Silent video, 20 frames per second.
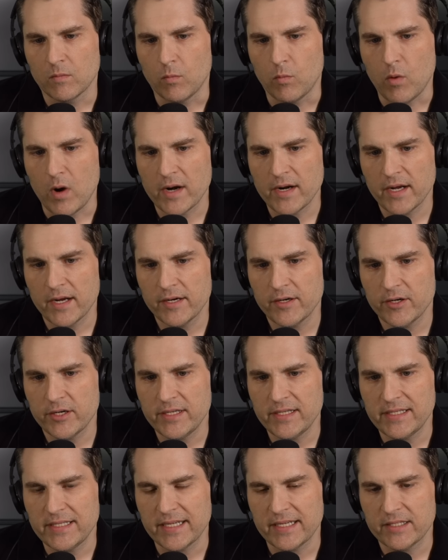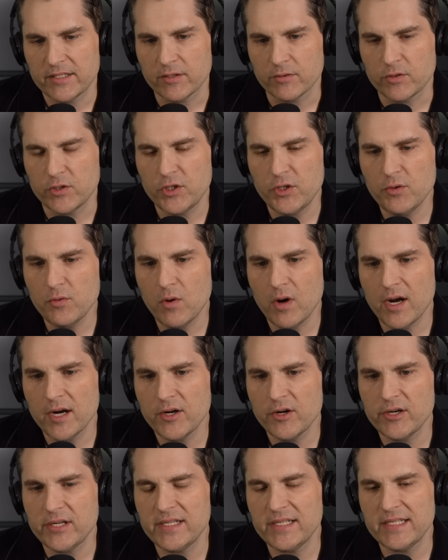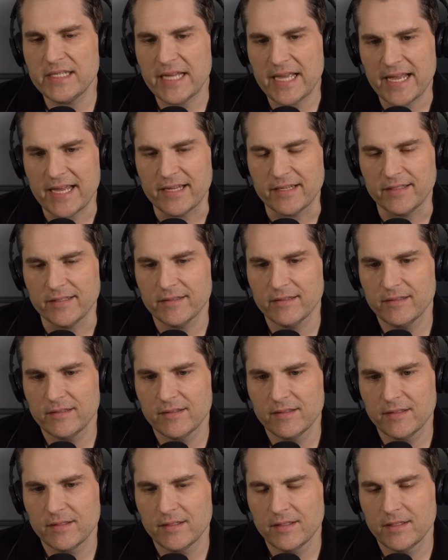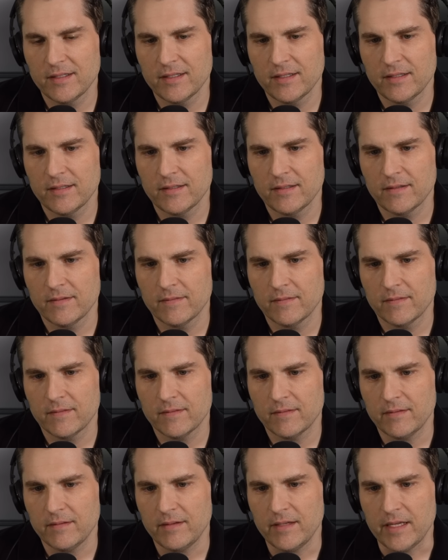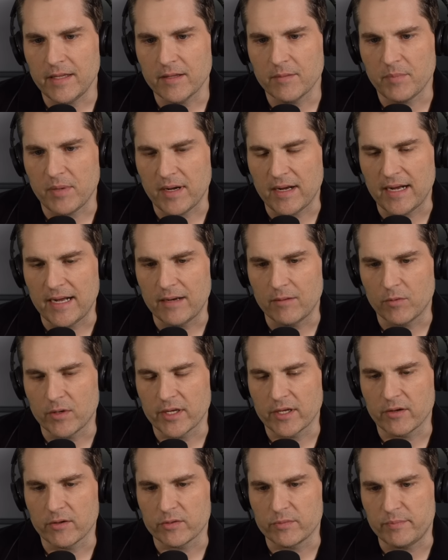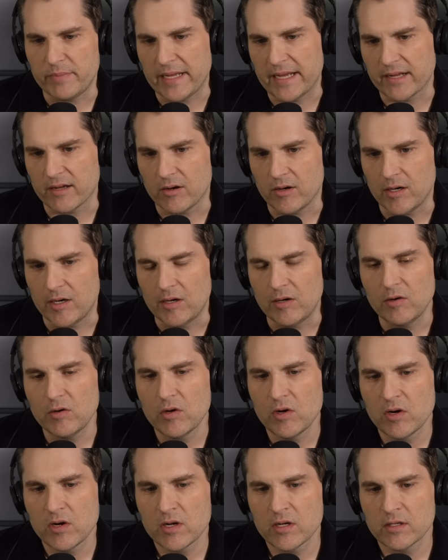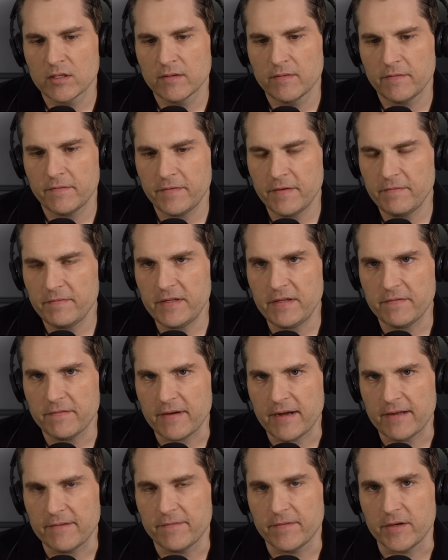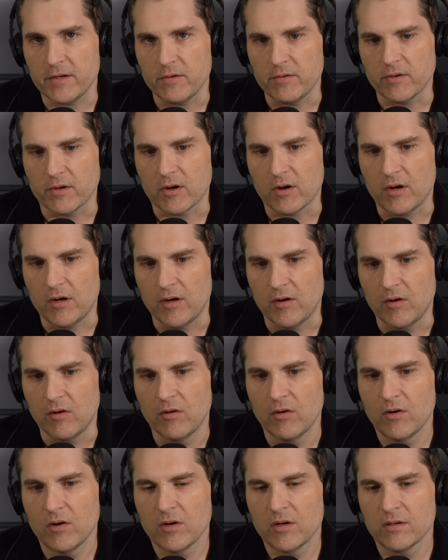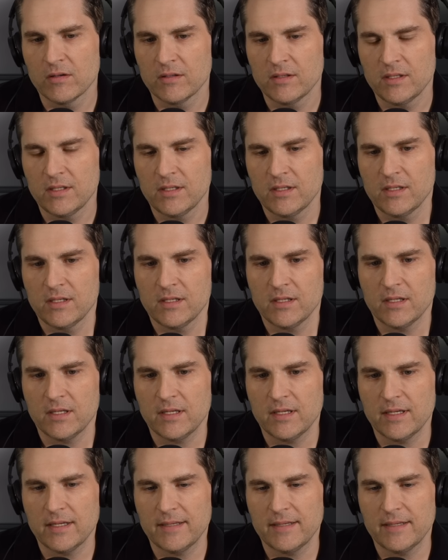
110. So 210 in the pot when it goes bet call. 55 for you to call. Yeah.